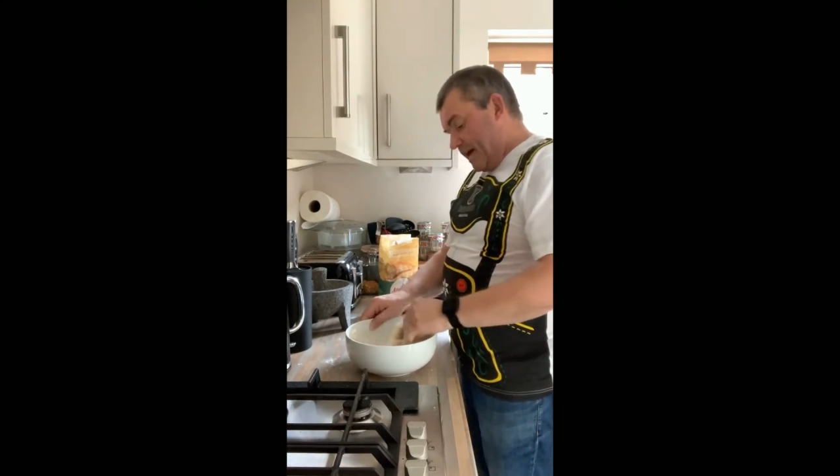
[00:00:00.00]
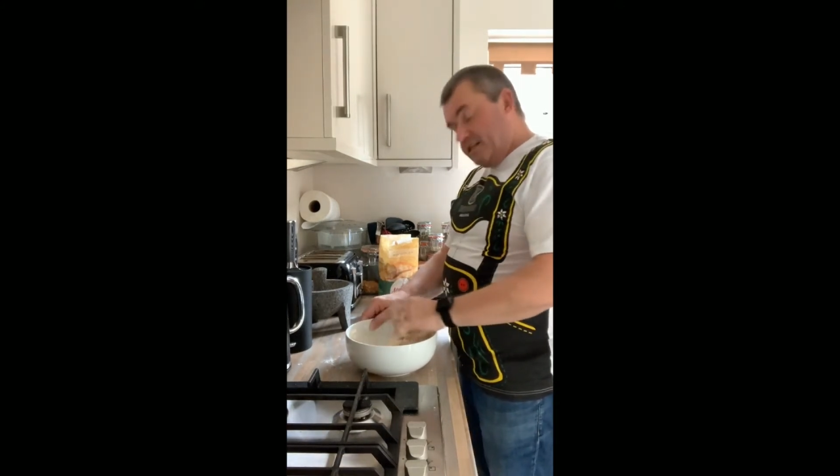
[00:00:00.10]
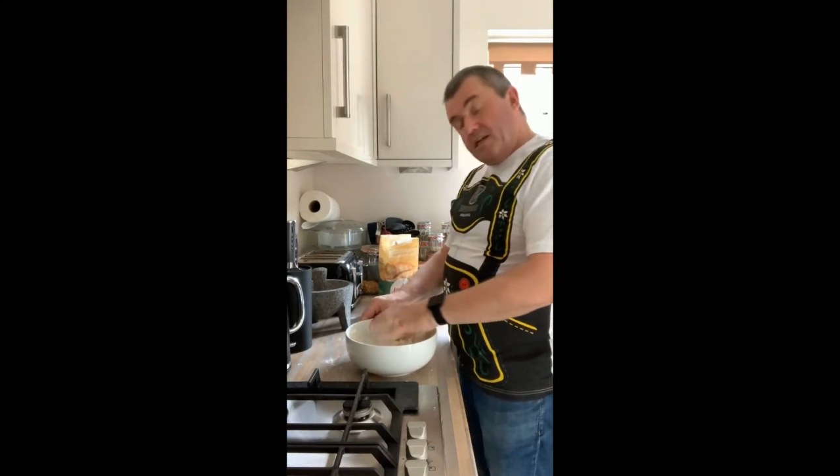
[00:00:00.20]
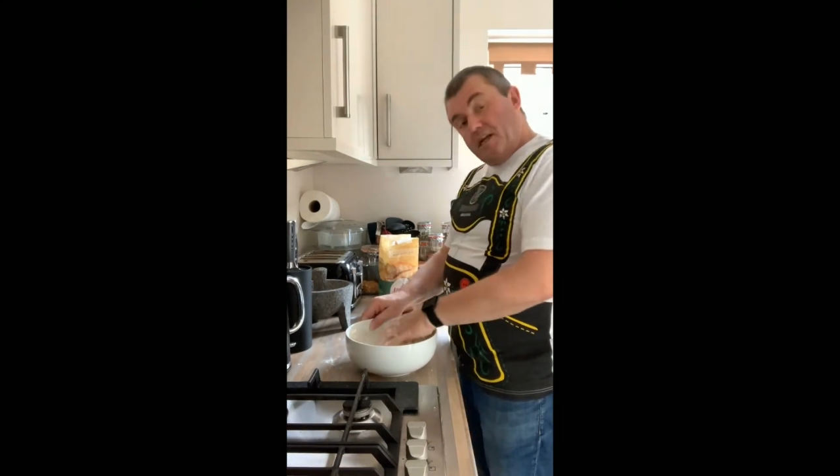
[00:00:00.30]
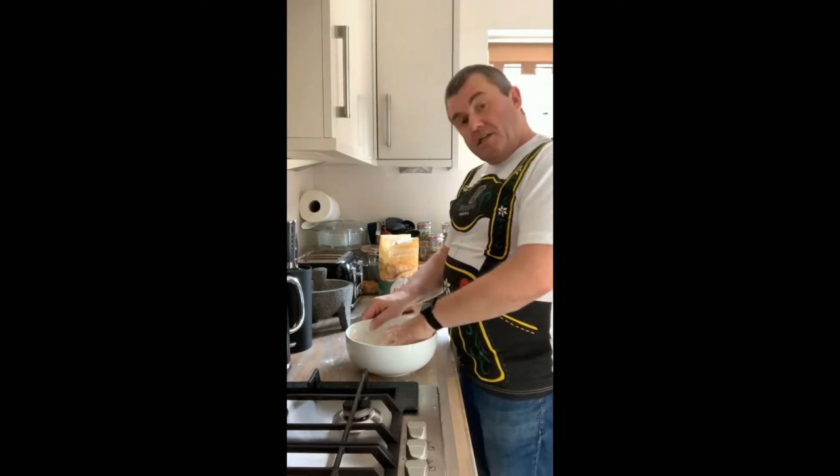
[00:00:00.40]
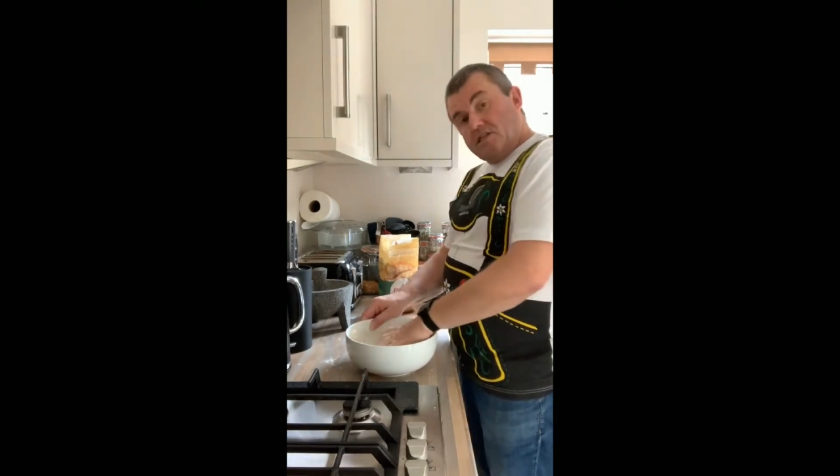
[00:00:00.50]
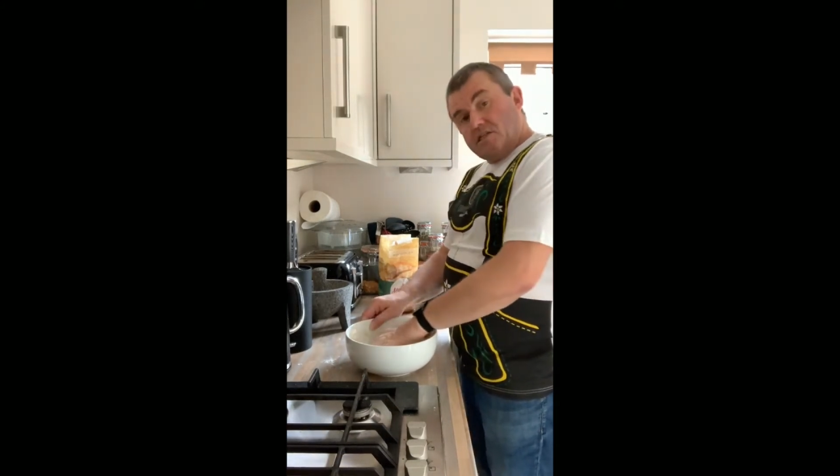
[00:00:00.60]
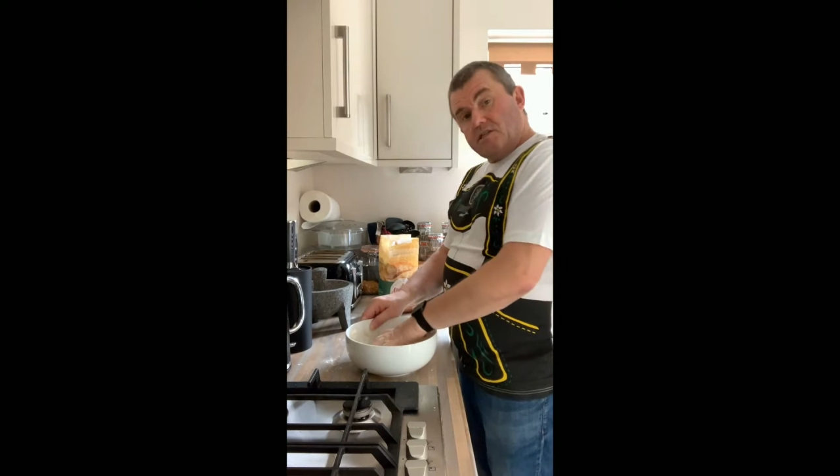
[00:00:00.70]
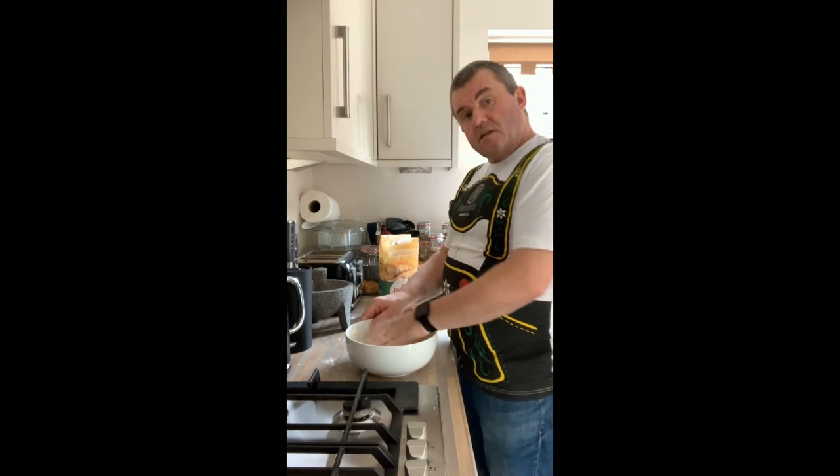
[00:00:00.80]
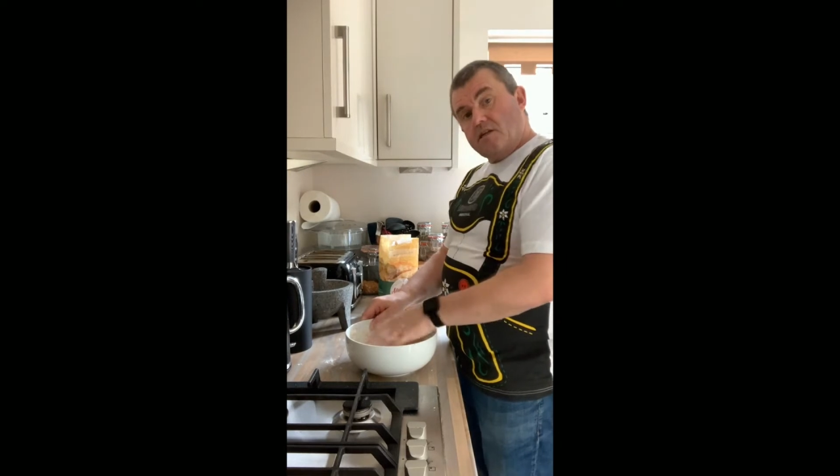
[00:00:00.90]

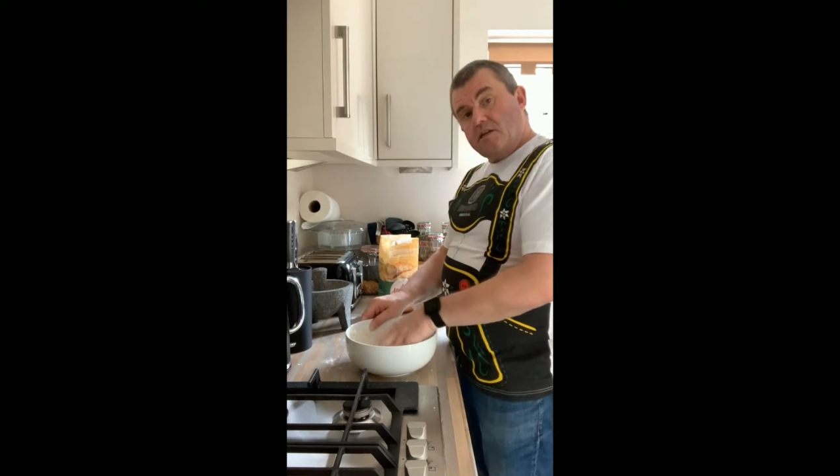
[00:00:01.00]
delicious